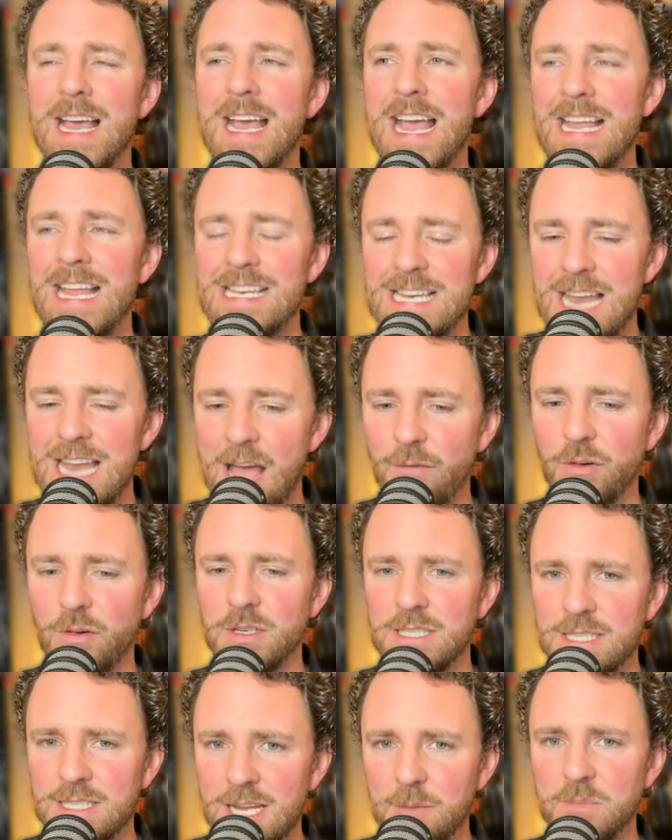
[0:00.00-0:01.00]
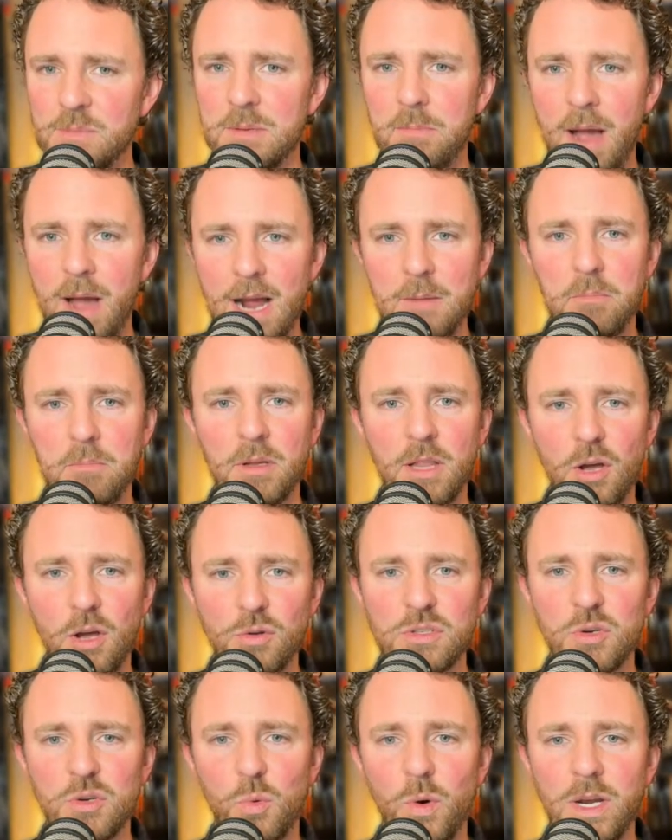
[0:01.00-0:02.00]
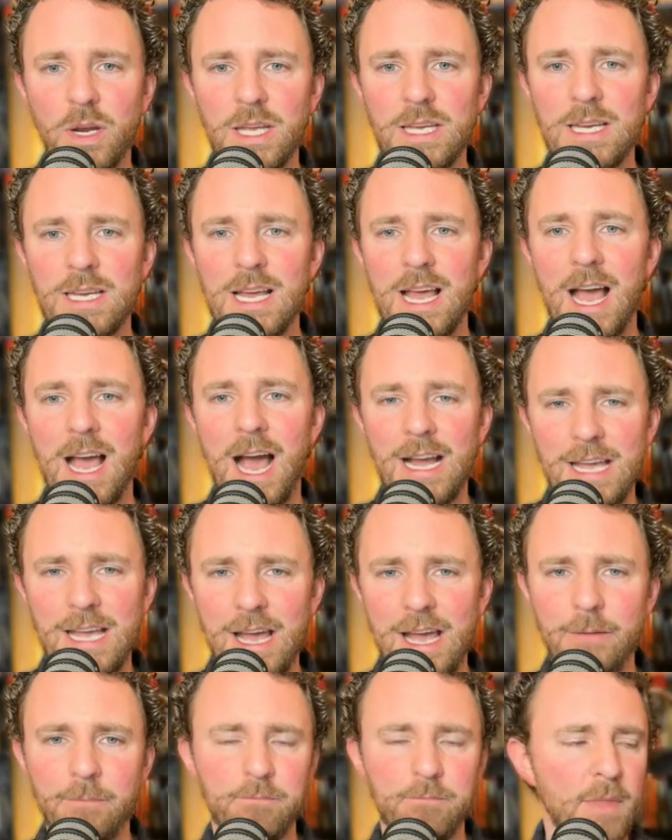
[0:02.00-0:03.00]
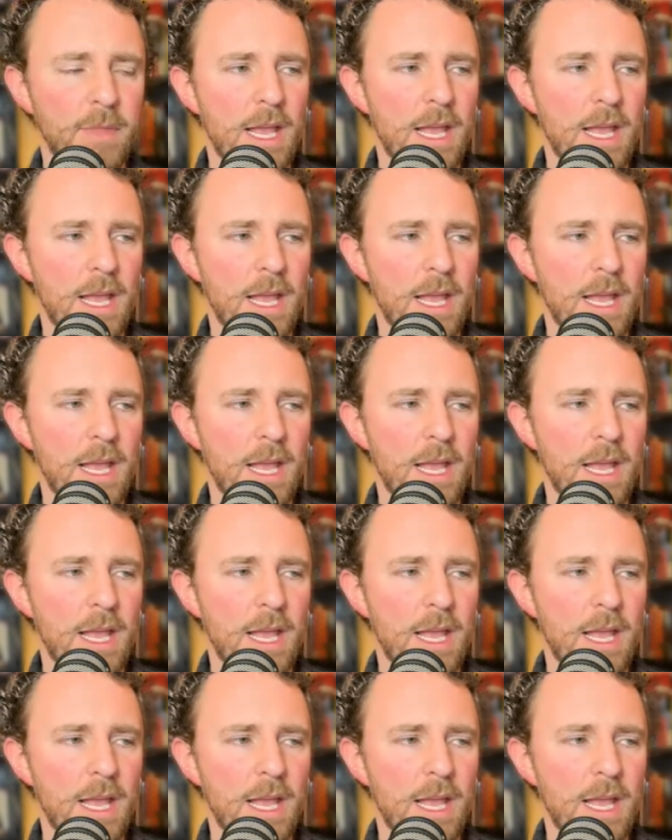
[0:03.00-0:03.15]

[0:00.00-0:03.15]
it never dipped back below 20 again.